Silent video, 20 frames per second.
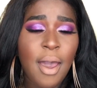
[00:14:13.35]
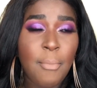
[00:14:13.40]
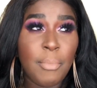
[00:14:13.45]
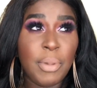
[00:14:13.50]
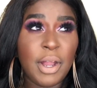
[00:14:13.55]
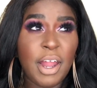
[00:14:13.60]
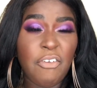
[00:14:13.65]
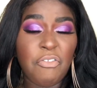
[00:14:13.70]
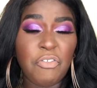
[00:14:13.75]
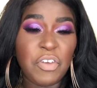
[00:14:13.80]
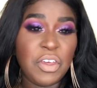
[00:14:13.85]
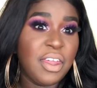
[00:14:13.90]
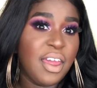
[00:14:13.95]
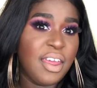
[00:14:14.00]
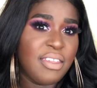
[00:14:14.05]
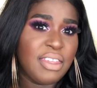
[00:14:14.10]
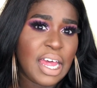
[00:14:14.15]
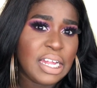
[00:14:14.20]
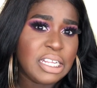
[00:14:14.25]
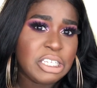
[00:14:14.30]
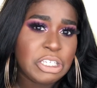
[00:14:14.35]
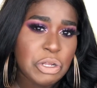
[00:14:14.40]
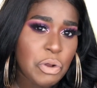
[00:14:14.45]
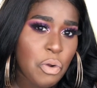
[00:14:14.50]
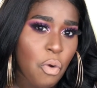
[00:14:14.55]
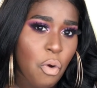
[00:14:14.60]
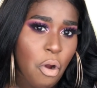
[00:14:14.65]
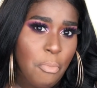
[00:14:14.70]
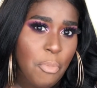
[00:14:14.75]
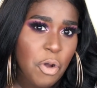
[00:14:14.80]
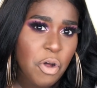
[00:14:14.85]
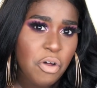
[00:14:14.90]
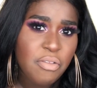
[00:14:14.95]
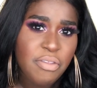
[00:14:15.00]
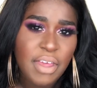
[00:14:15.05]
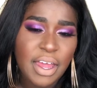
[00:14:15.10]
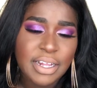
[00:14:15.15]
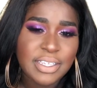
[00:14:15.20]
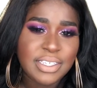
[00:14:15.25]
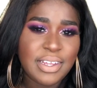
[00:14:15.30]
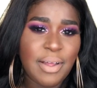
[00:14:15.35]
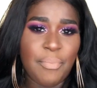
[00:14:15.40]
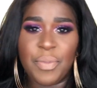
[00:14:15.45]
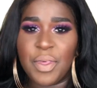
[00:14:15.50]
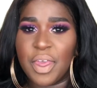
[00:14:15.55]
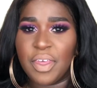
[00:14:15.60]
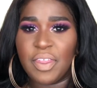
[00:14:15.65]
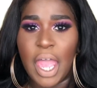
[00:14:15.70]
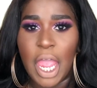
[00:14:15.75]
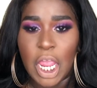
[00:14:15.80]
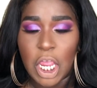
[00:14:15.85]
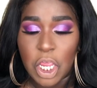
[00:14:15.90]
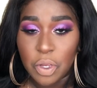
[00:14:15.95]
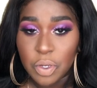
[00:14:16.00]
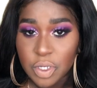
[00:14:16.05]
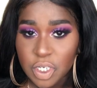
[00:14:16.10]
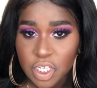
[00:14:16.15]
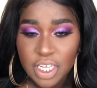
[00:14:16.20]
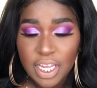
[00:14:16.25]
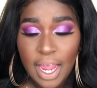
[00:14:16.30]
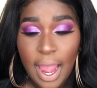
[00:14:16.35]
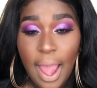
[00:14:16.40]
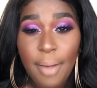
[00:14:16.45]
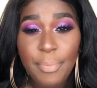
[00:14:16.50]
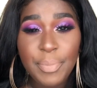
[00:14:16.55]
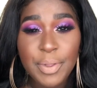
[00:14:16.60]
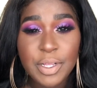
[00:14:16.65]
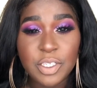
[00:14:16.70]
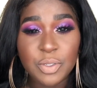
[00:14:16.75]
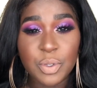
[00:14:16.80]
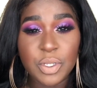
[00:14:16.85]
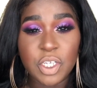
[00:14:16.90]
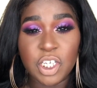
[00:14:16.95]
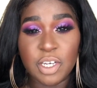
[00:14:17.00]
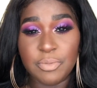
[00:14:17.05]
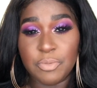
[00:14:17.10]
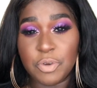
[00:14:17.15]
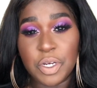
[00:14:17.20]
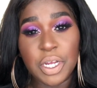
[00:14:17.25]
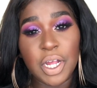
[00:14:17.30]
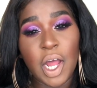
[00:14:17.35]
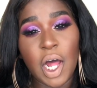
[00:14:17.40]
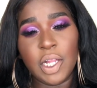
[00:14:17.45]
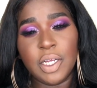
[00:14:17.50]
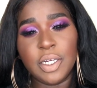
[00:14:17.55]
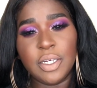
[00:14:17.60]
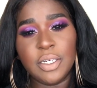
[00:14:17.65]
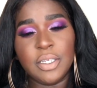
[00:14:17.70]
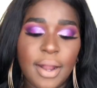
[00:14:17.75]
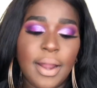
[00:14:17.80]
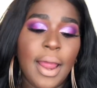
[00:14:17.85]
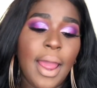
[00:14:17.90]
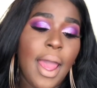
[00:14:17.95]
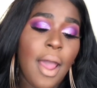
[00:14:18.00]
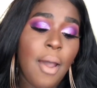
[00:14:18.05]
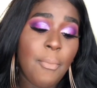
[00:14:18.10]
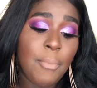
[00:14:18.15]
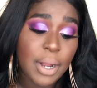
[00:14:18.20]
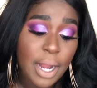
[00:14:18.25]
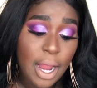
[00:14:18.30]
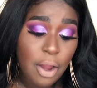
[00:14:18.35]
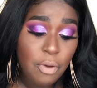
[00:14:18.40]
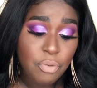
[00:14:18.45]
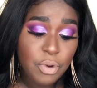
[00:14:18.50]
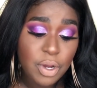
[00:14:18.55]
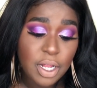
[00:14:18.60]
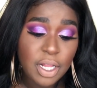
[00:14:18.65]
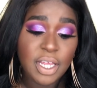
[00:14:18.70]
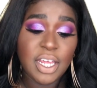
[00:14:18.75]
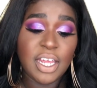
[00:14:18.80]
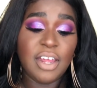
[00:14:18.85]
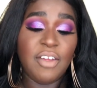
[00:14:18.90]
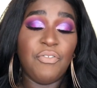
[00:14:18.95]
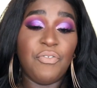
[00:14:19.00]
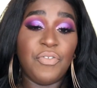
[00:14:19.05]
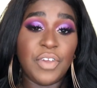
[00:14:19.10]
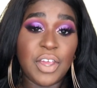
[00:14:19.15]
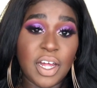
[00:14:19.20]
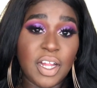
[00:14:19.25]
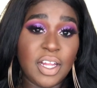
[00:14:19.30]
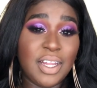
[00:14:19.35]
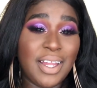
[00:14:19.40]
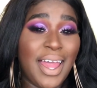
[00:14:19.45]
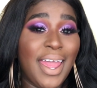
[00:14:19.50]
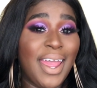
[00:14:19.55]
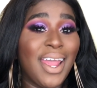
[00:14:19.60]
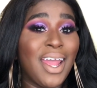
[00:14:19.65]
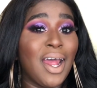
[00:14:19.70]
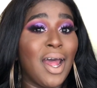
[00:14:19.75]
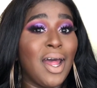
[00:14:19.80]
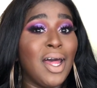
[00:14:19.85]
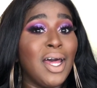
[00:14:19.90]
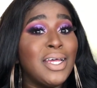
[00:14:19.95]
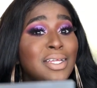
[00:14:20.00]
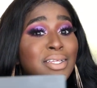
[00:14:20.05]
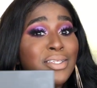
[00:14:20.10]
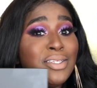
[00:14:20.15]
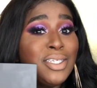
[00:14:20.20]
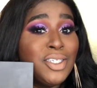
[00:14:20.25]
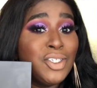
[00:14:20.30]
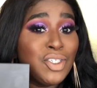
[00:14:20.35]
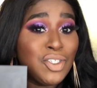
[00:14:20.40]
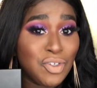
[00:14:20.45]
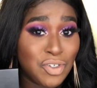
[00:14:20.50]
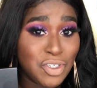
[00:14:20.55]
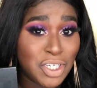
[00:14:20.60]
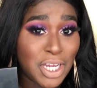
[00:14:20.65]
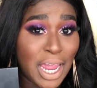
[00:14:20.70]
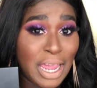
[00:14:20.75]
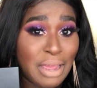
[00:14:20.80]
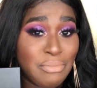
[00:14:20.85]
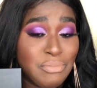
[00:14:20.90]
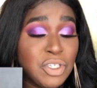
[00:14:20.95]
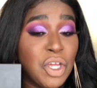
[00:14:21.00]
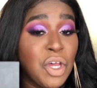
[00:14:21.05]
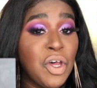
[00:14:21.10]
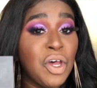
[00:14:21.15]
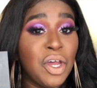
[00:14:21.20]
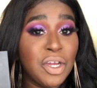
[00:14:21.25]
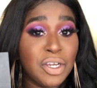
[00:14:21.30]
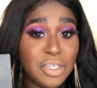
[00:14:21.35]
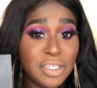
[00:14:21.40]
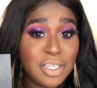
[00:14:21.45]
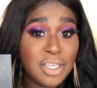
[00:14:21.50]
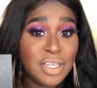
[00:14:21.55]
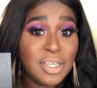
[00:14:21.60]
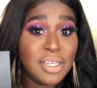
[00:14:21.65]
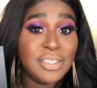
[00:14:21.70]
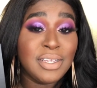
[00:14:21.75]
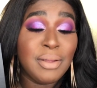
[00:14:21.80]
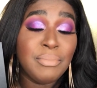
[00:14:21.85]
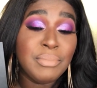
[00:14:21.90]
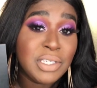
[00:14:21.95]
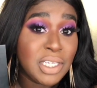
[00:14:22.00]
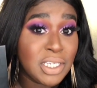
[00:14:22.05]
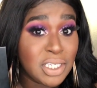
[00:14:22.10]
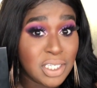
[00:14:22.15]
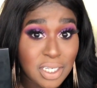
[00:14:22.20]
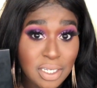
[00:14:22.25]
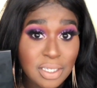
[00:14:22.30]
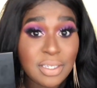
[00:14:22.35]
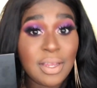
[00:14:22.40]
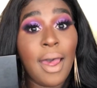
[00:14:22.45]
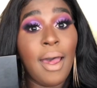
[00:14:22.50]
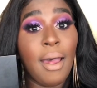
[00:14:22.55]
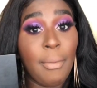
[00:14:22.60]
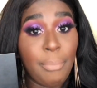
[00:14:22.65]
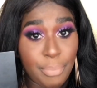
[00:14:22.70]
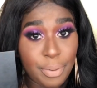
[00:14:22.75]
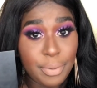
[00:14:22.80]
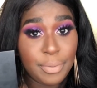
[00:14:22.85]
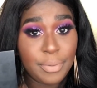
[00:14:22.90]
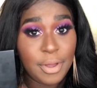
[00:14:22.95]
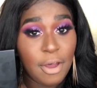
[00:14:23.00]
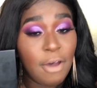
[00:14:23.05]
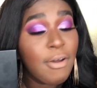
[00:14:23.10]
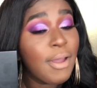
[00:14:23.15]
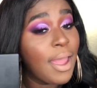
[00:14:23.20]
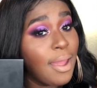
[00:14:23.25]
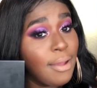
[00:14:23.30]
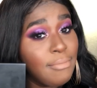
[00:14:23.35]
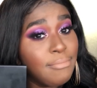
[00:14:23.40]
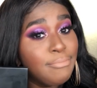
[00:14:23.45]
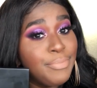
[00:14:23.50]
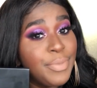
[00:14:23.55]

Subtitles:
but I feel like that's normal. That's something that usually happens with shimmery colors, but I really feel like Sister James hooked some sisters up, okay?